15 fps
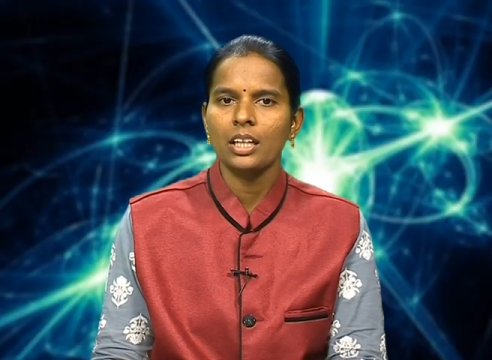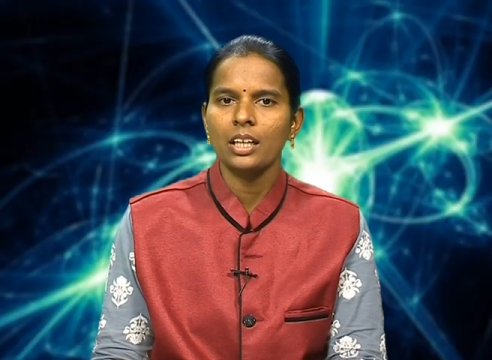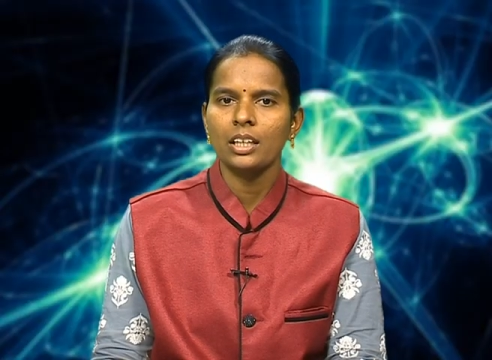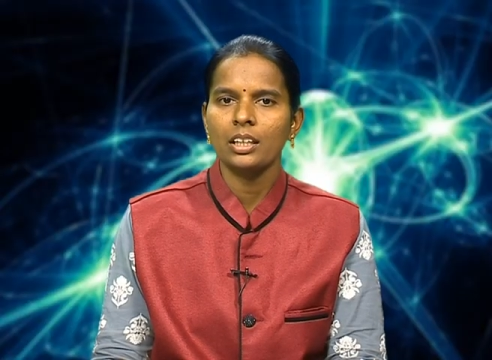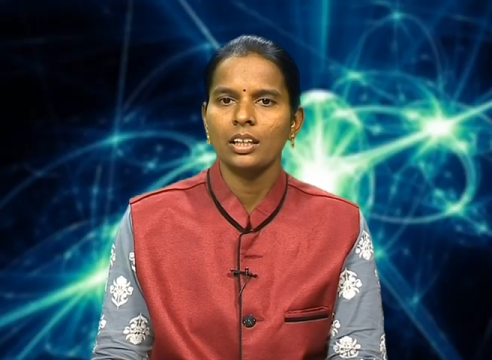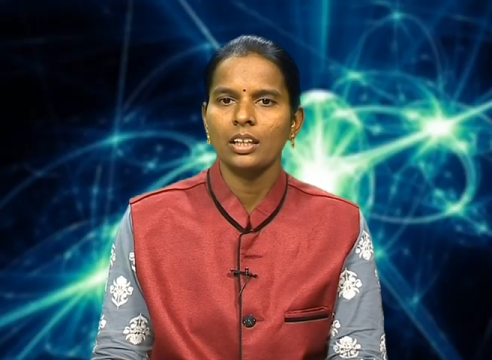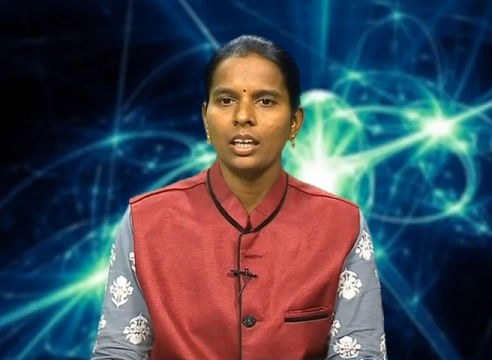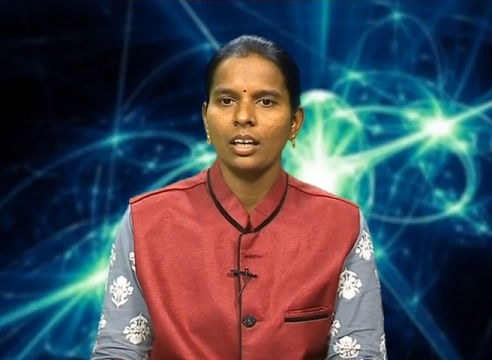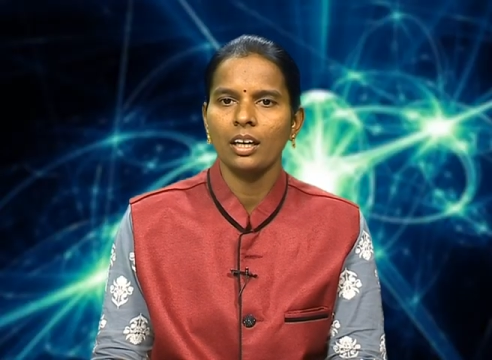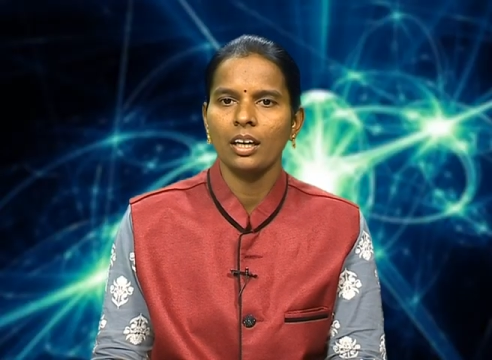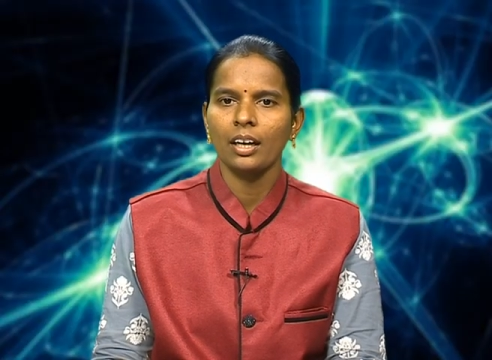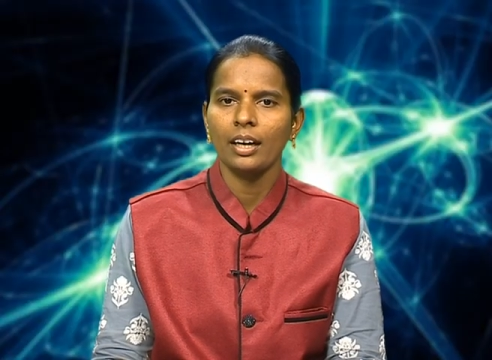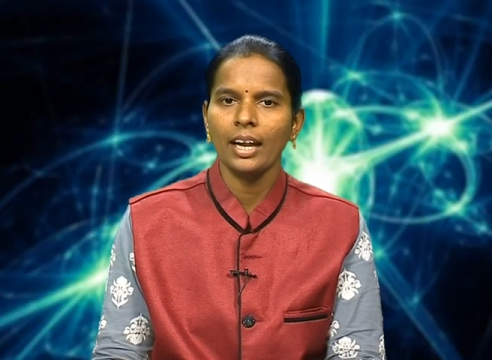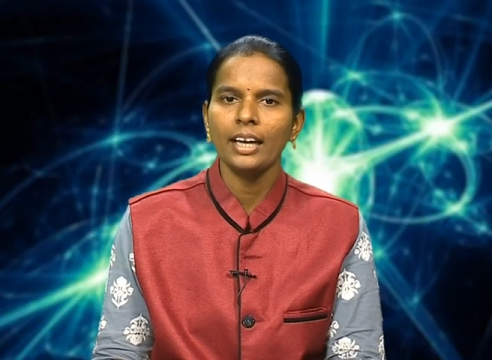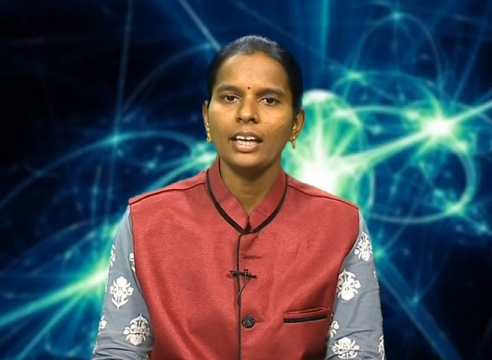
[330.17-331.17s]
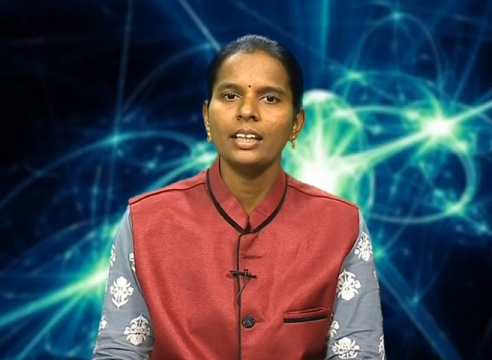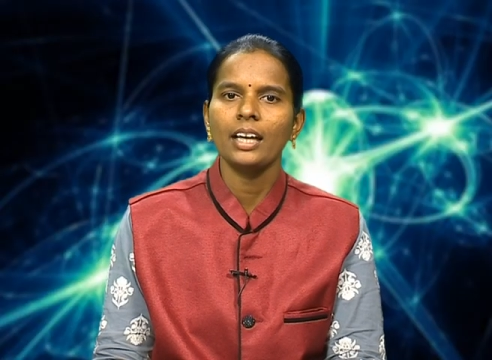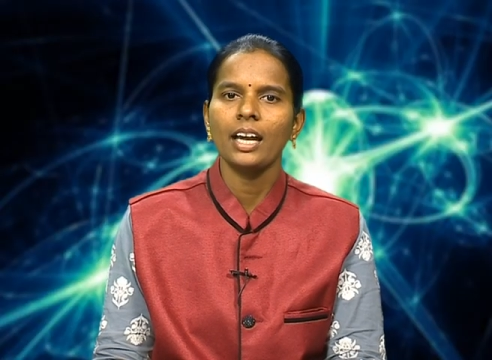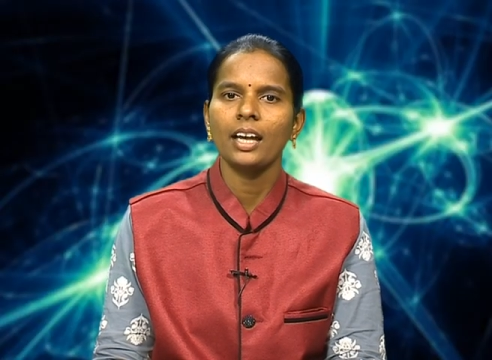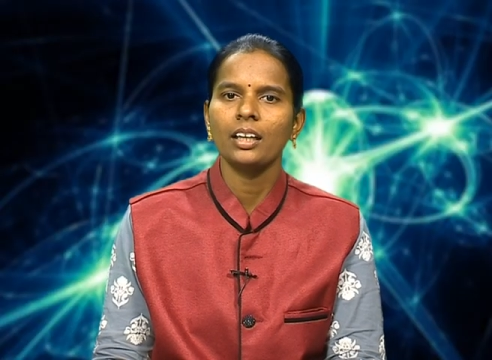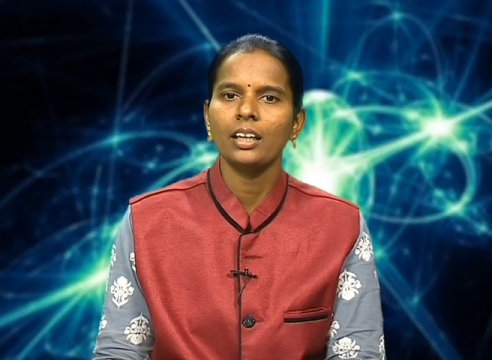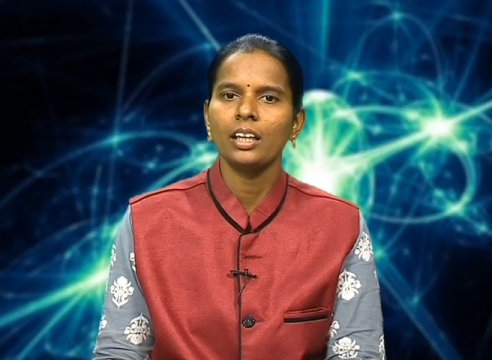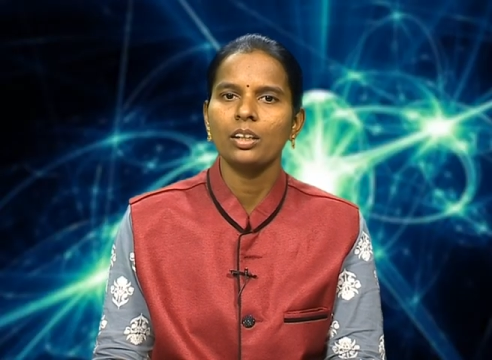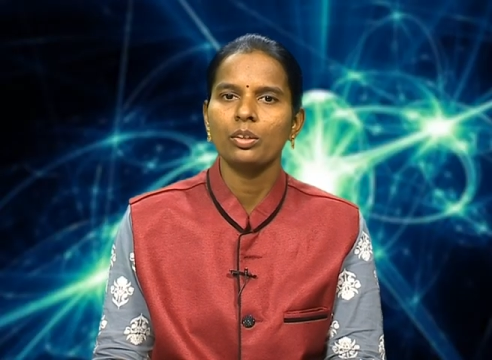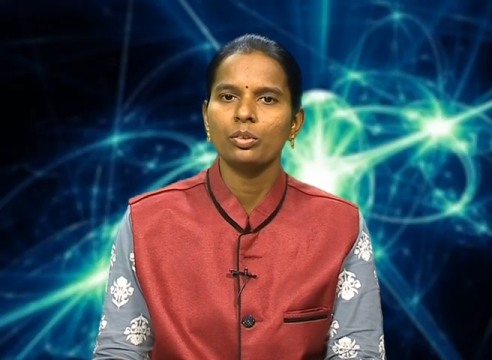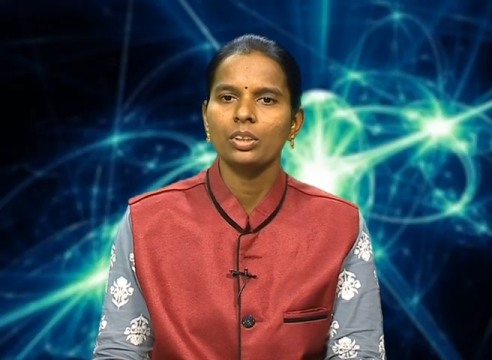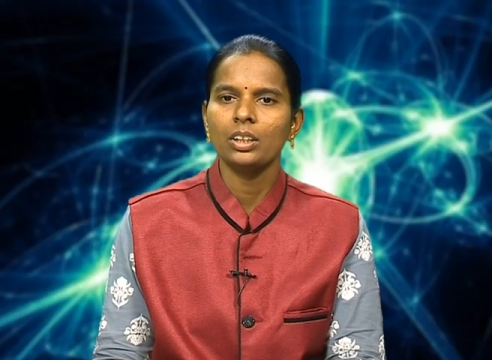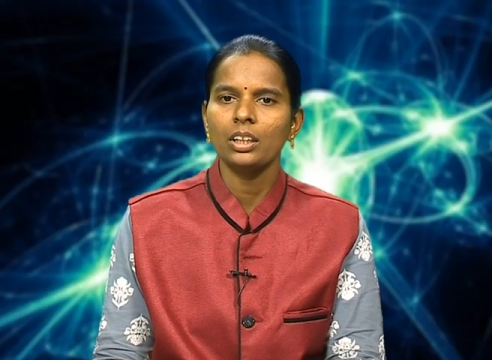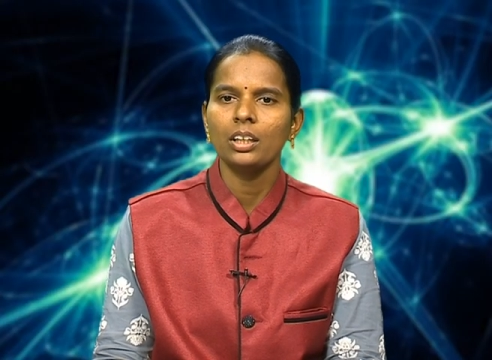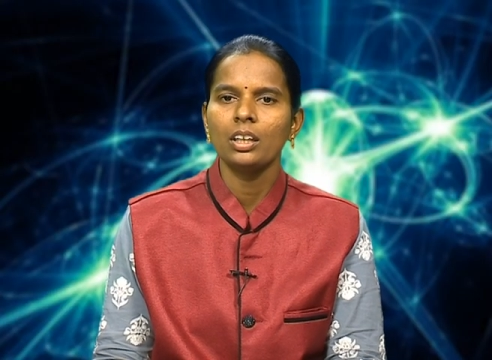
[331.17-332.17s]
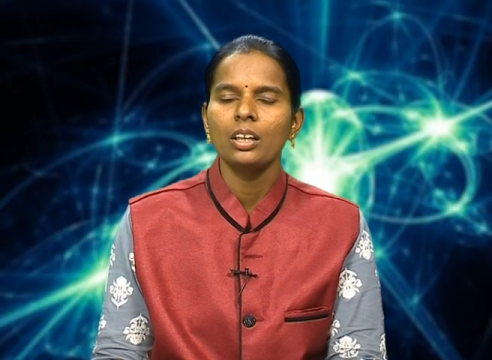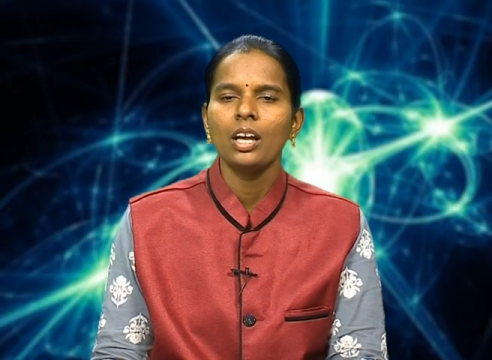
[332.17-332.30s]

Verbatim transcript: at a right angle to the